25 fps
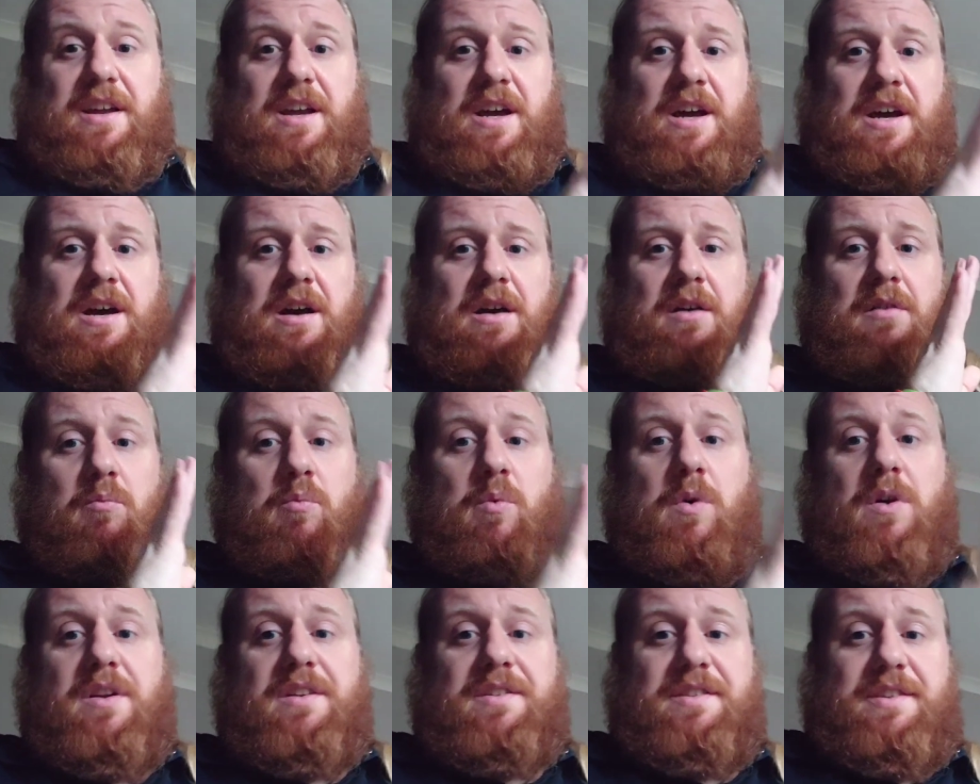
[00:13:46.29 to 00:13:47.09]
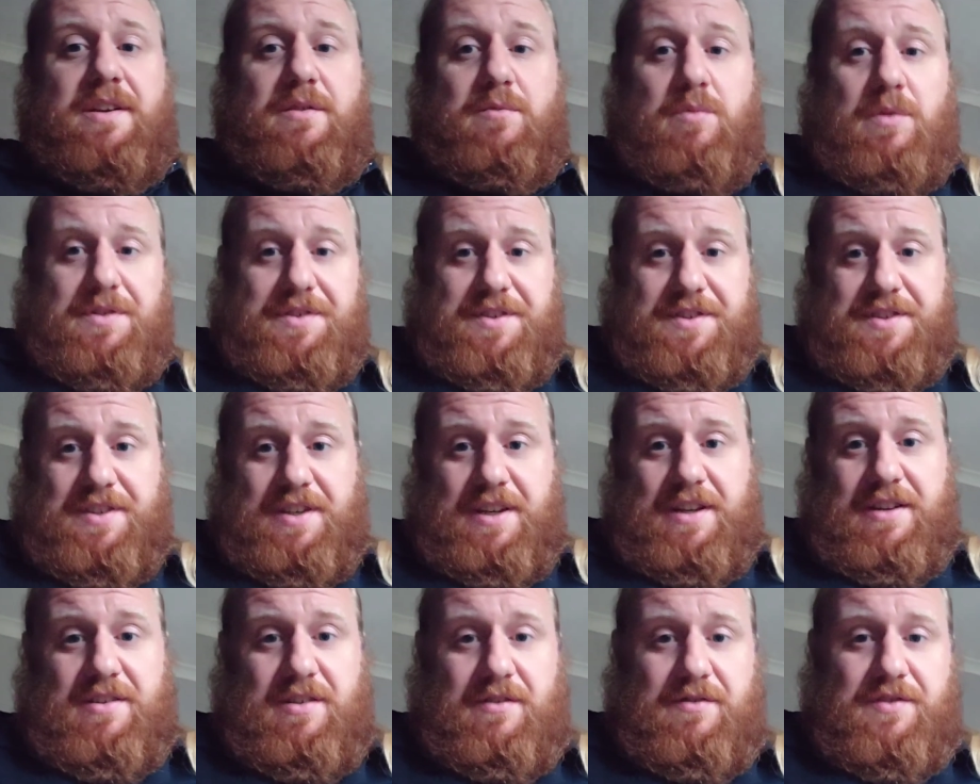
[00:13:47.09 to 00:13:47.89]
What I did want to
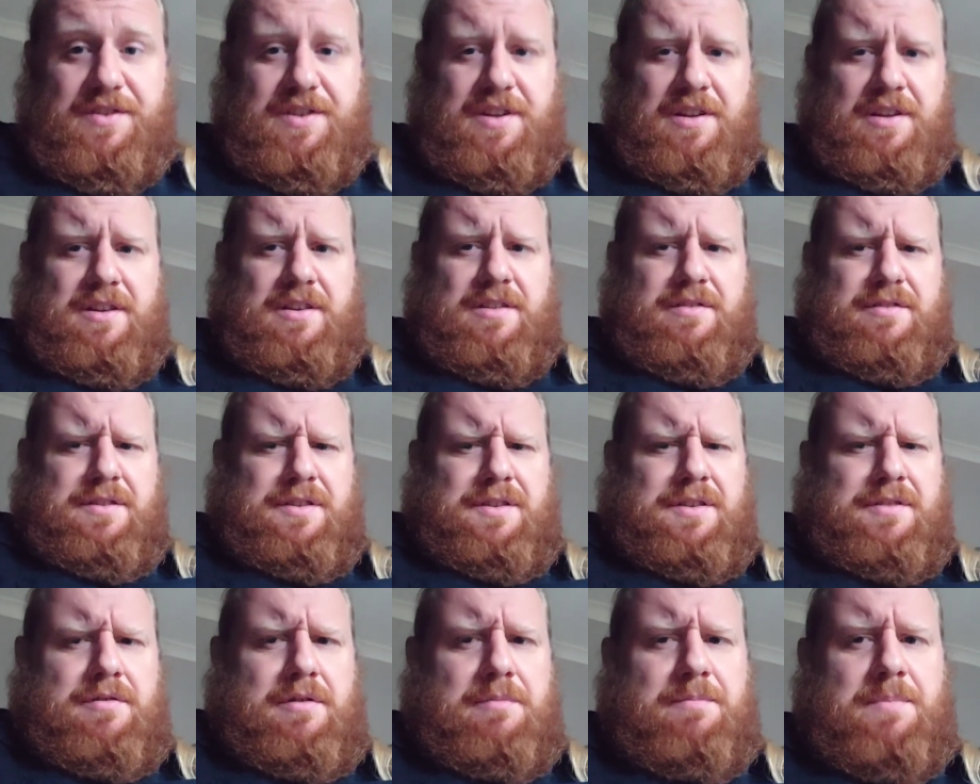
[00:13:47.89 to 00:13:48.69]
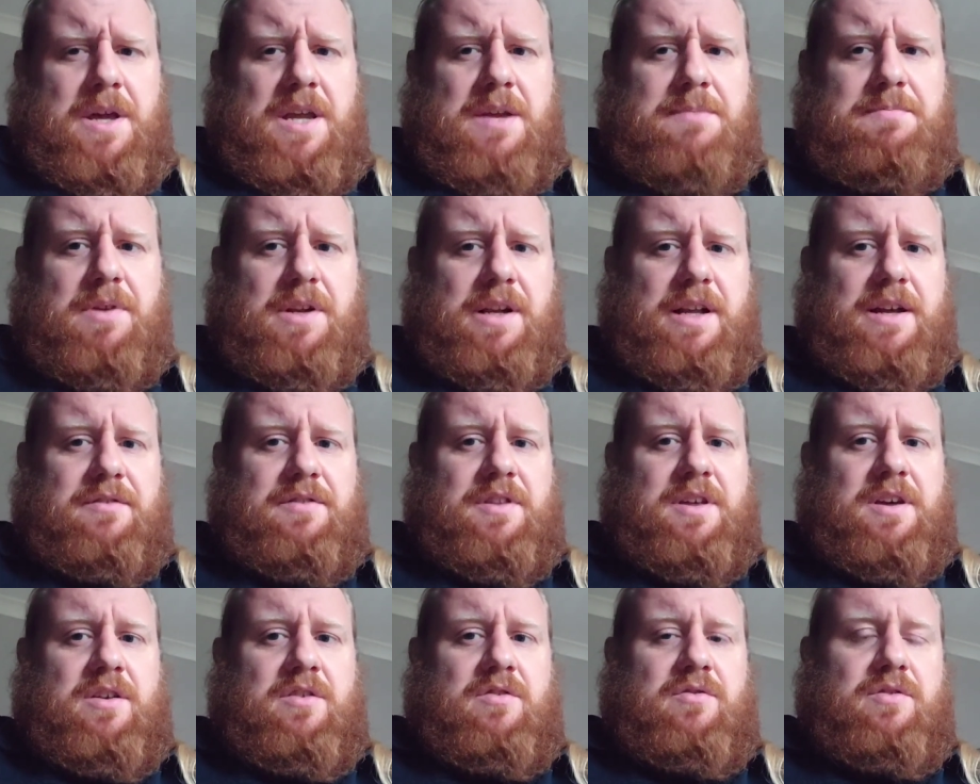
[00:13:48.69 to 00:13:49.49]
say is, obviously, there are people out
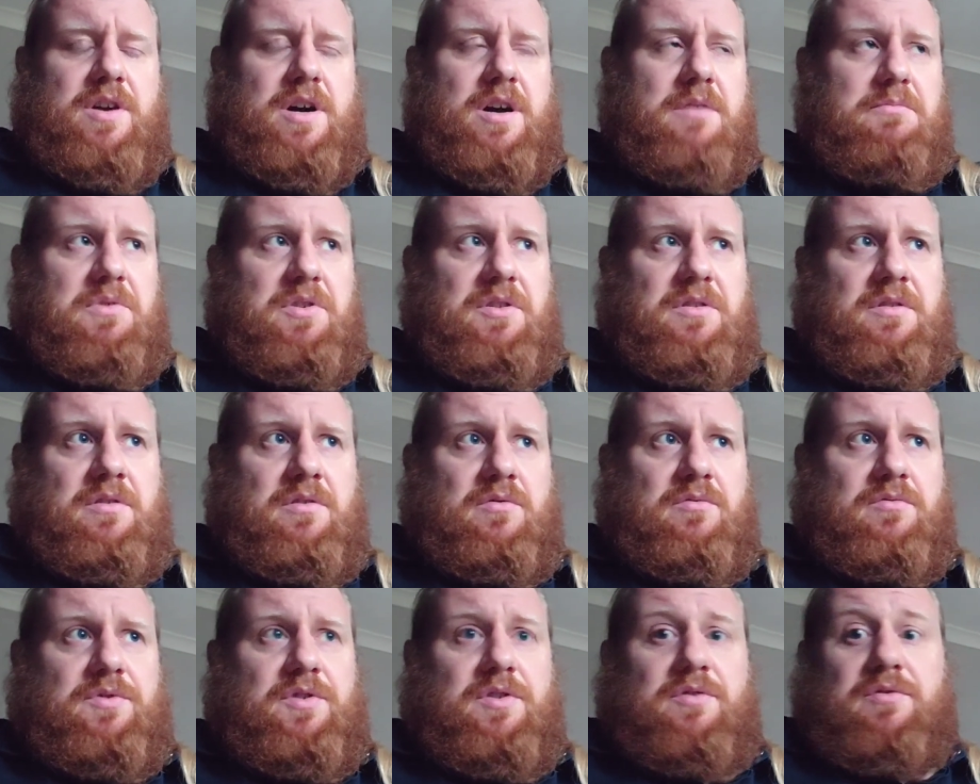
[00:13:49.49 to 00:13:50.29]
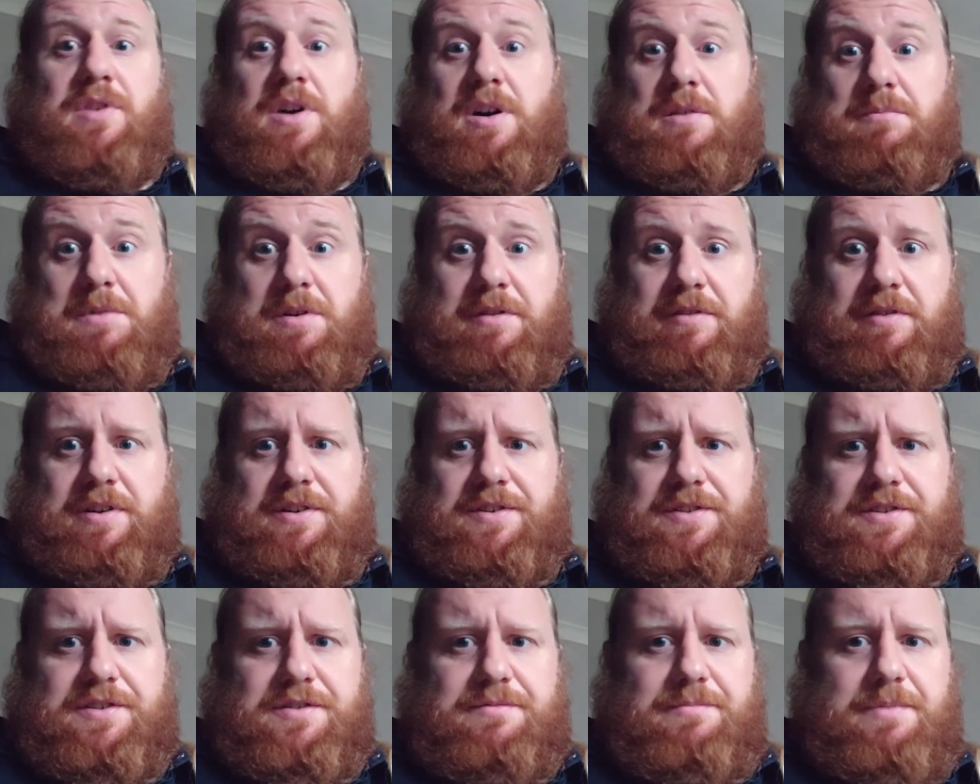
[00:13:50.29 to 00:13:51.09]
there who know me, who do know my
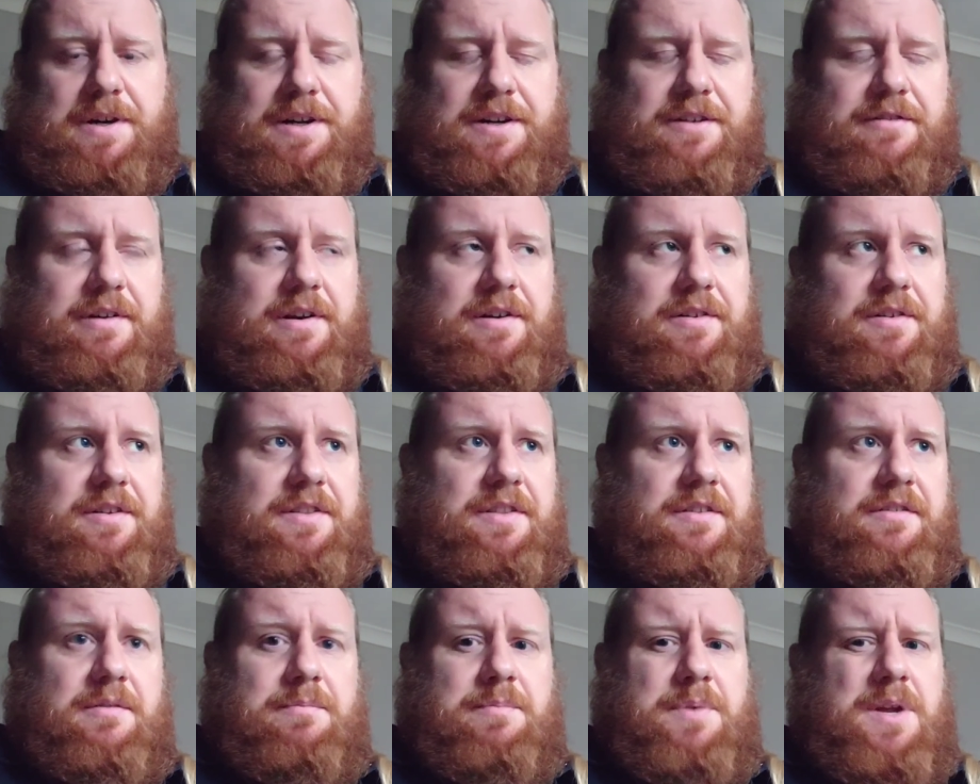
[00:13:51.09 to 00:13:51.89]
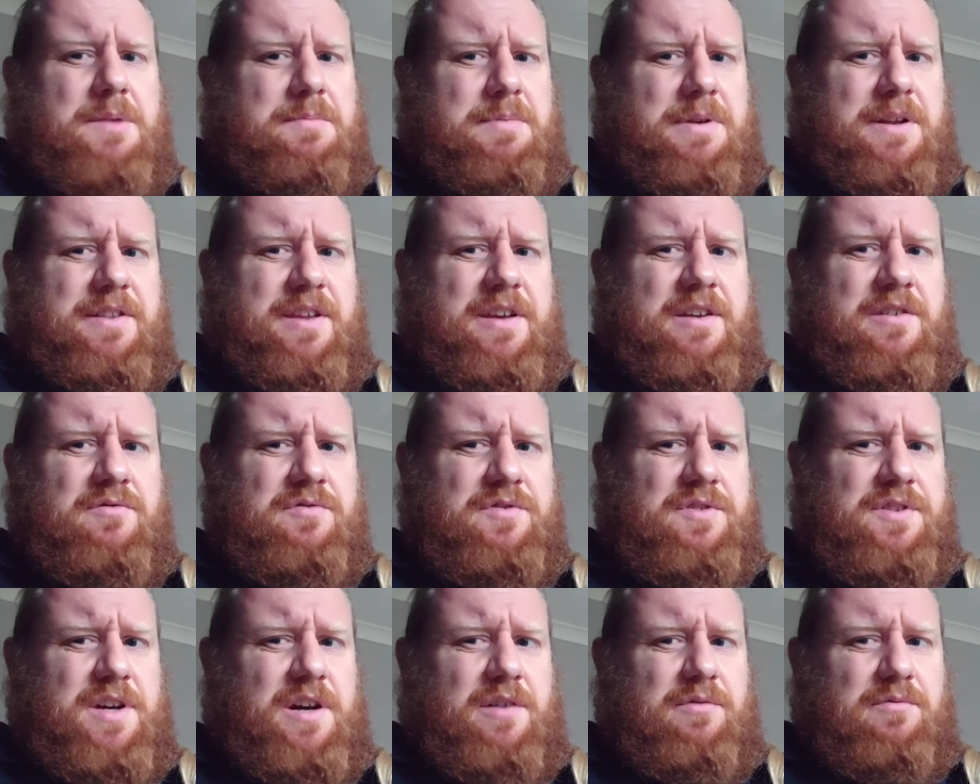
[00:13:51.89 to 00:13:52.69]
religious background, and there are people out there who
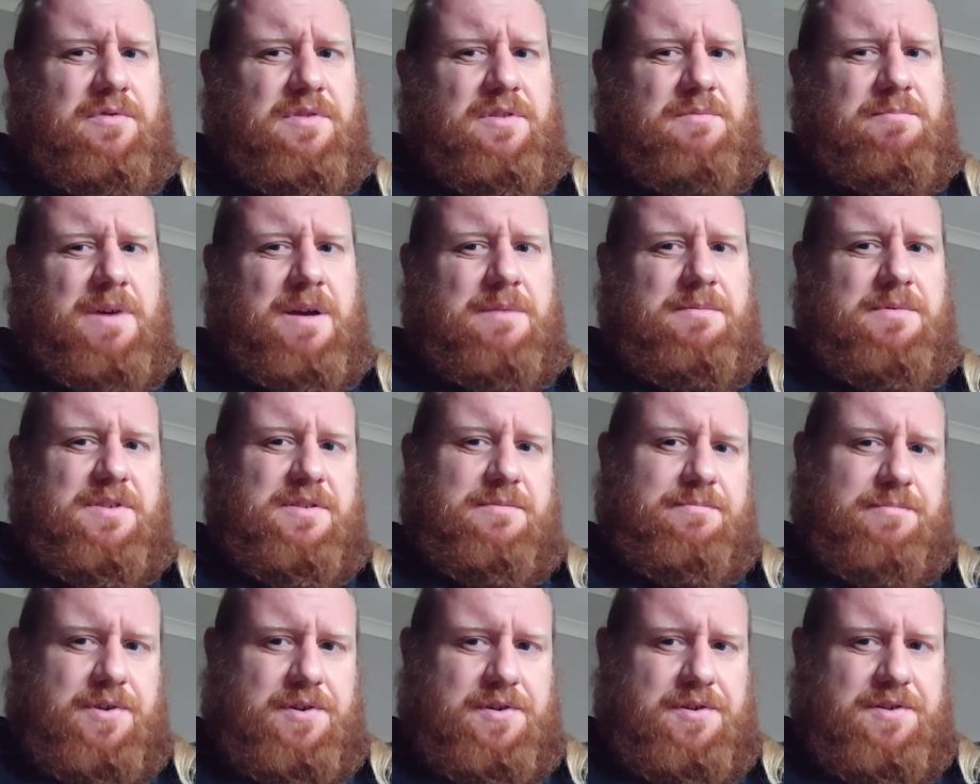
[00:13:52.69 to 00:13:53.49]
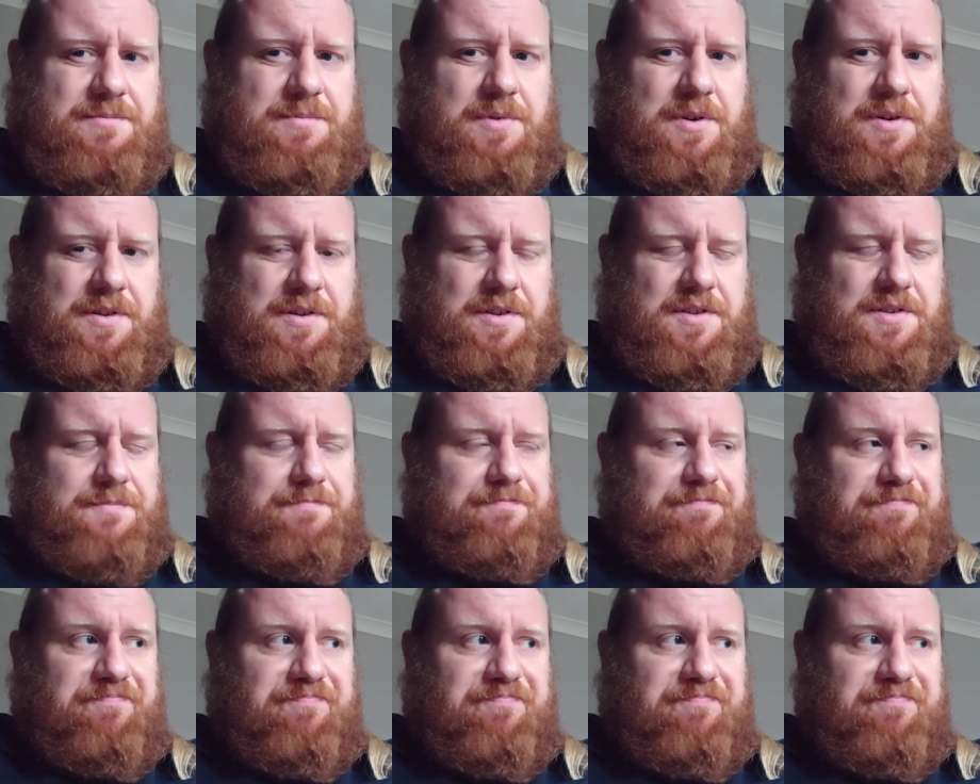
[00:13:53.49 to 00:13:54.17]
don't and may be surprised by this.